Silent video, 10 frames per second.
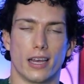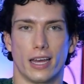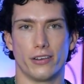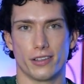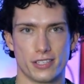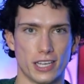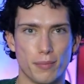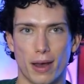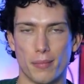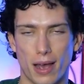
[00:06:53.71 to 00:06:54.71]
And you can see
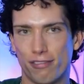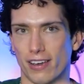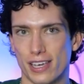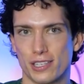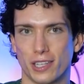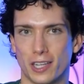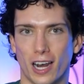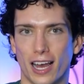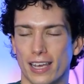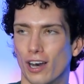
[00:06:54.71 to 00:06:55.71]
my face, the
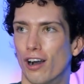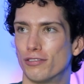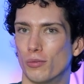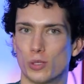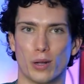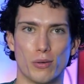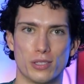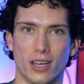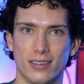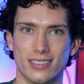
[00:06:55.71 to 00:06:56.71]
delight afterwards when it
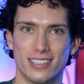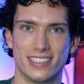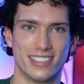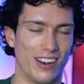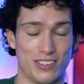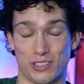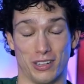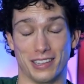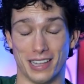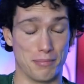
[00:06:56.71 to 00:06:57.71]
was done. I was just
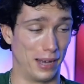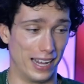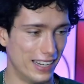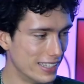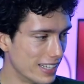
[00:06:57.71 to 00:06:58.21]
like deadpan.